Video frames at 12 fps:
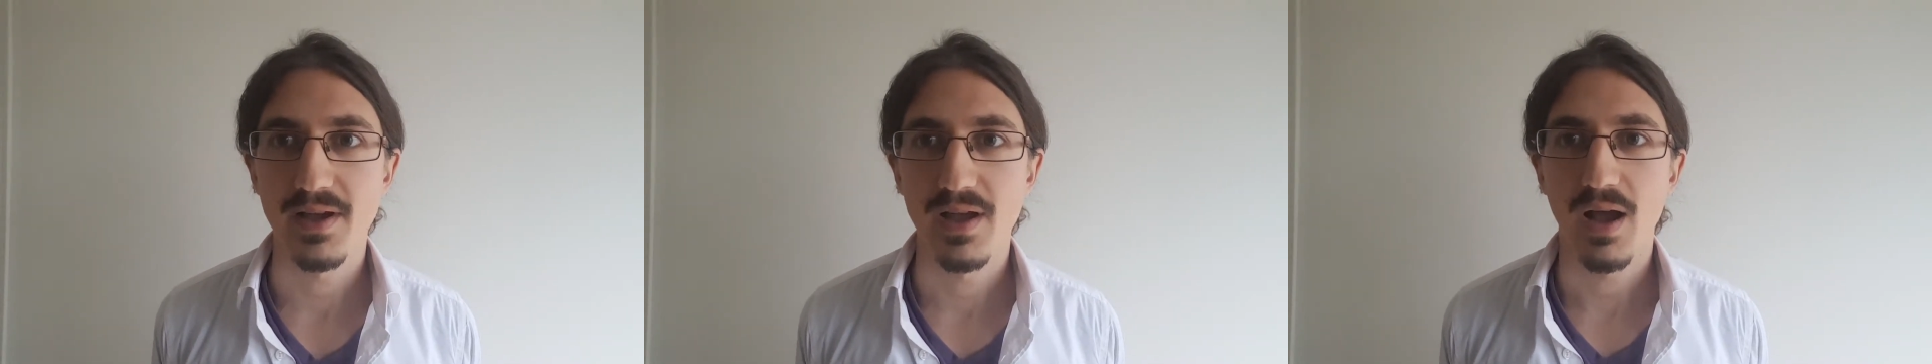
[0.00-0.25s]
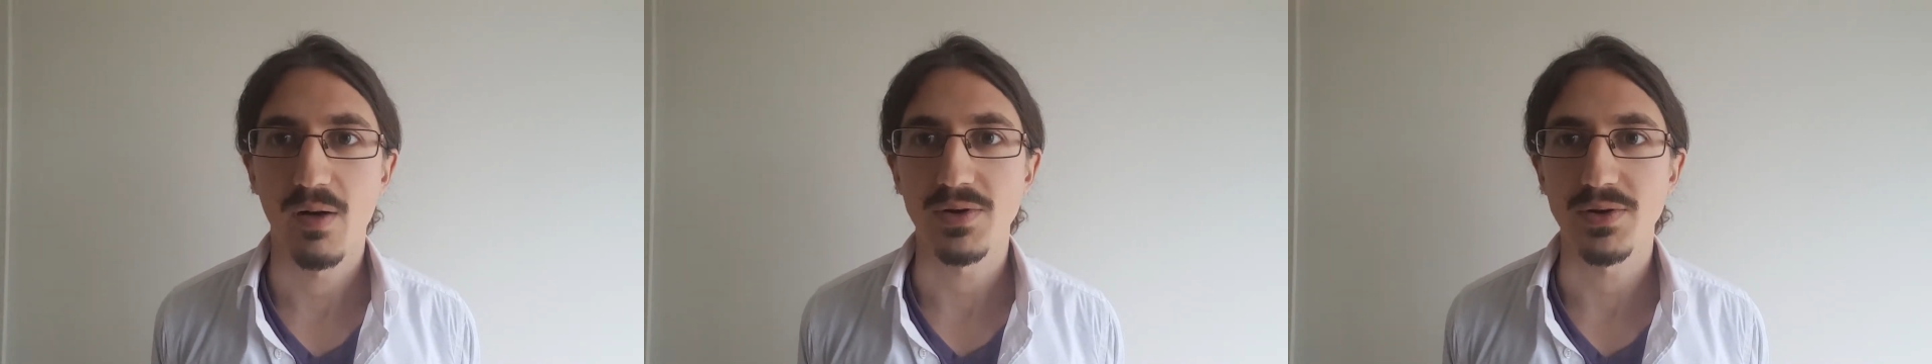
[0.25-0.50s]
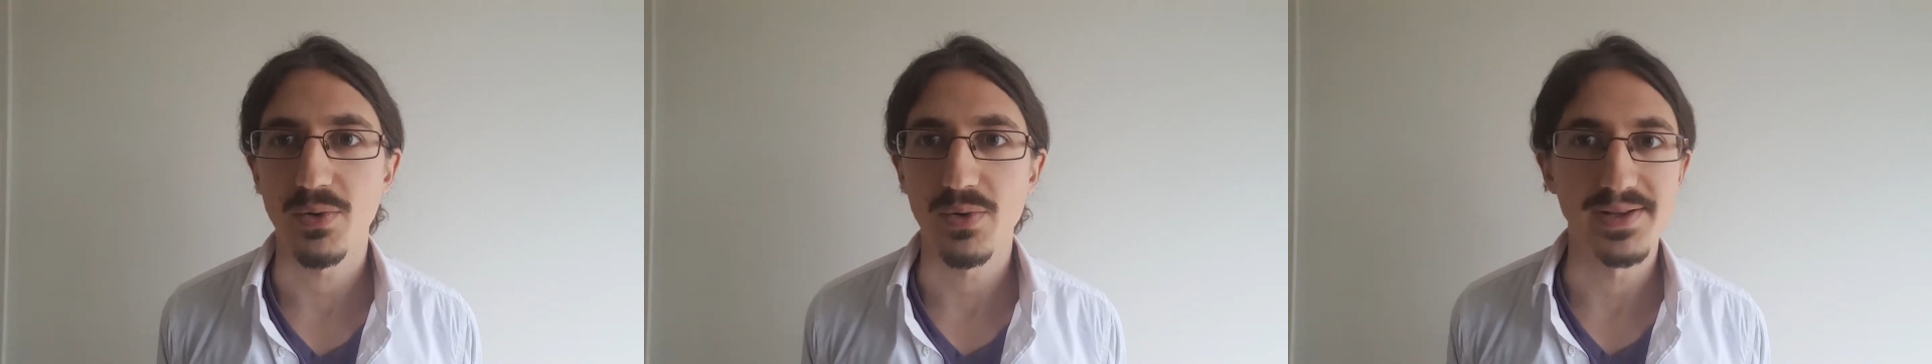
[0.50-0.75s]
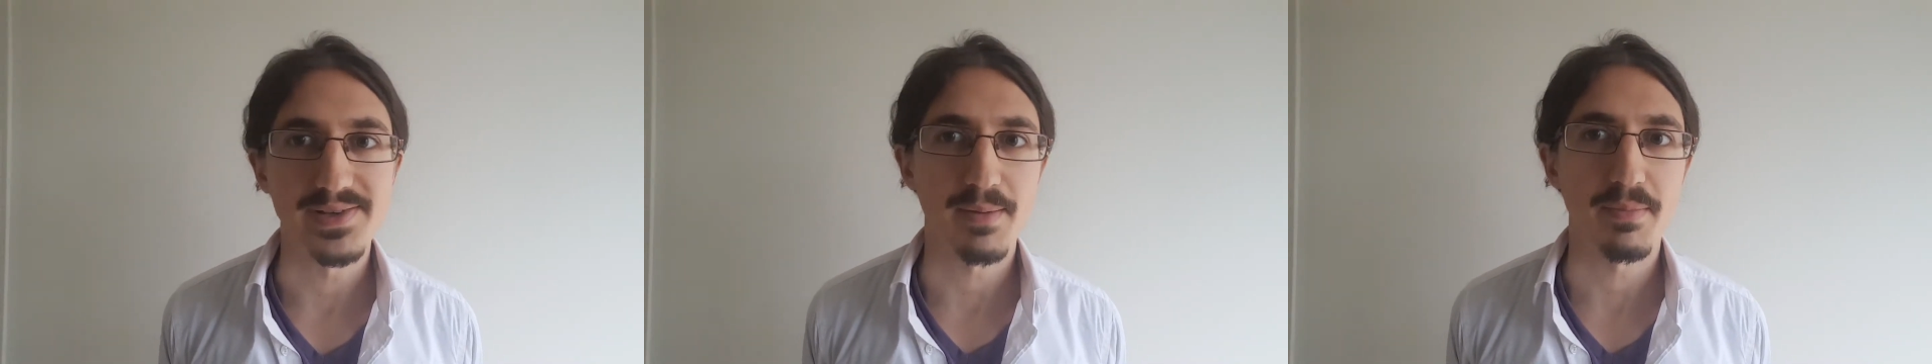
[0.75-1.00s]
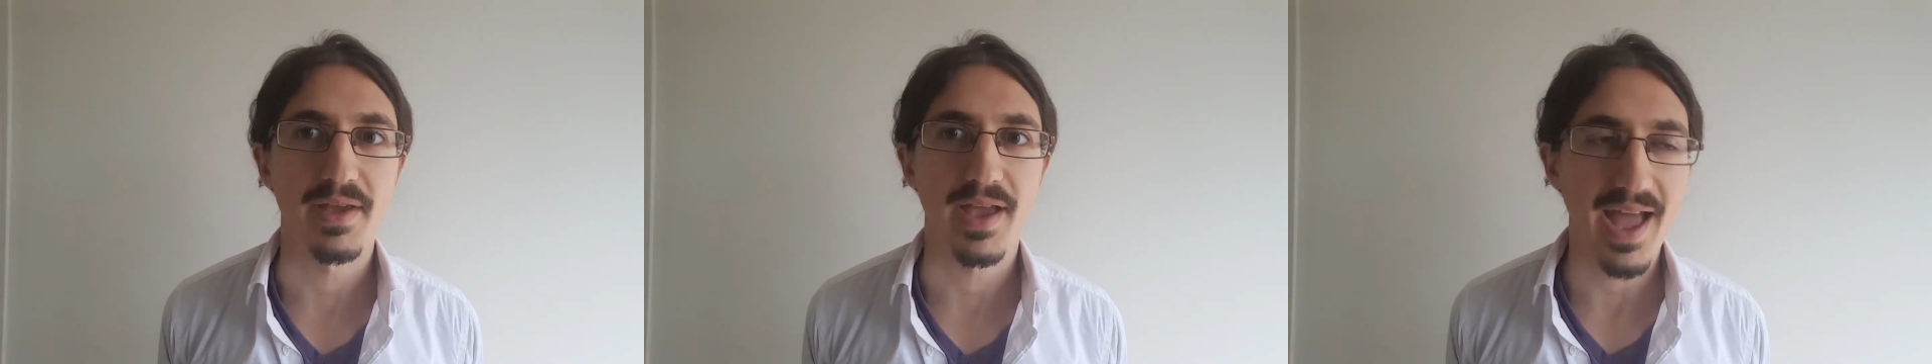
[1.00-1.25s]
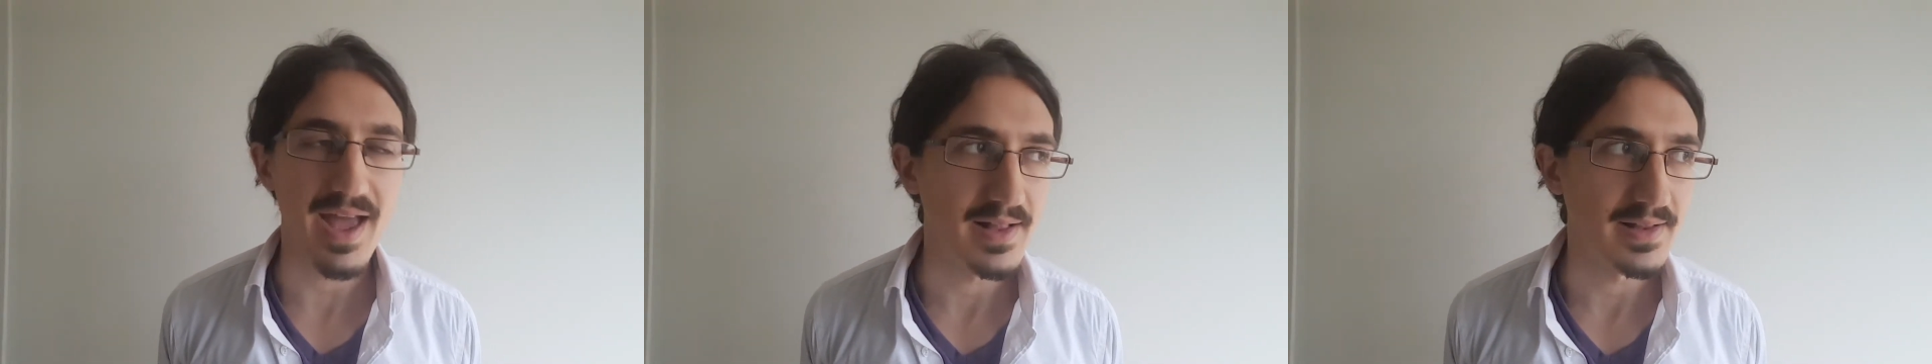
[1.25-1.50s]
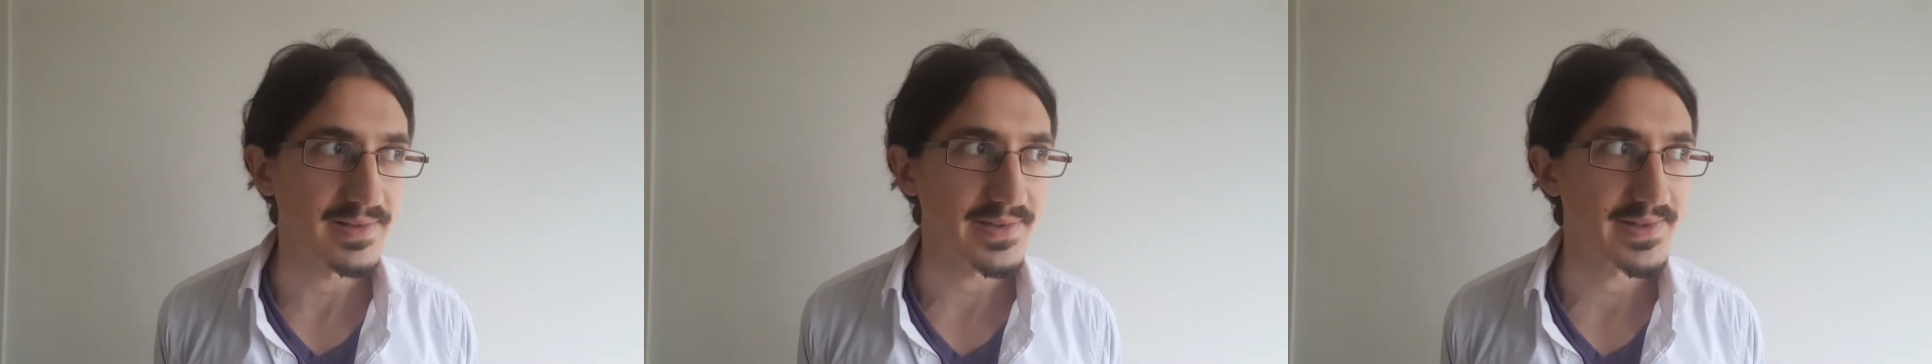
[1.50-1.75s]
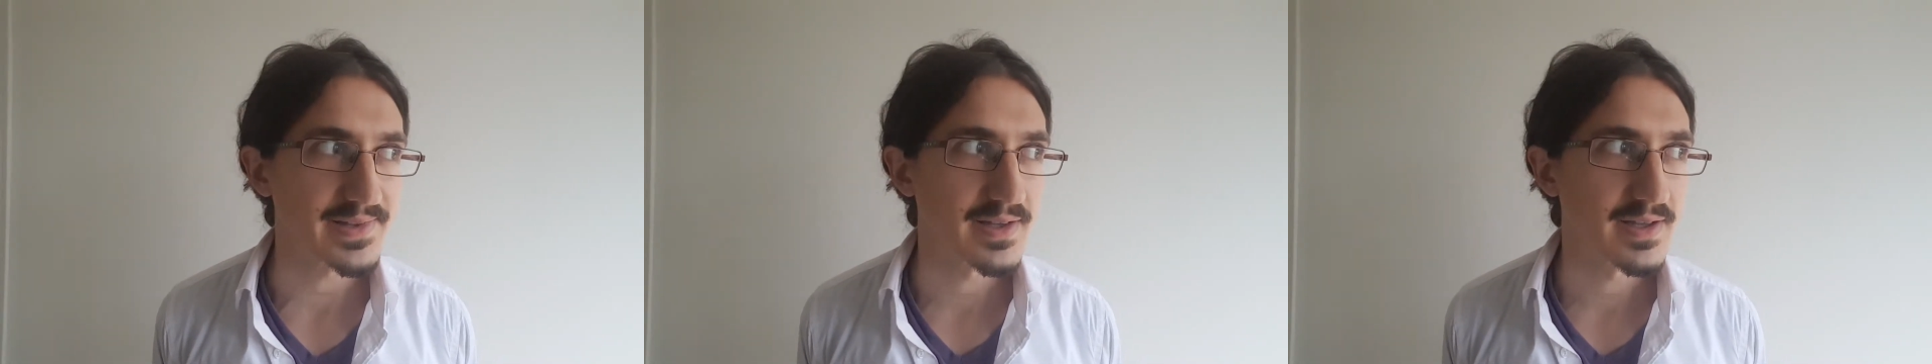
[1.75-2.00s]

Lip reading: I want to read something else.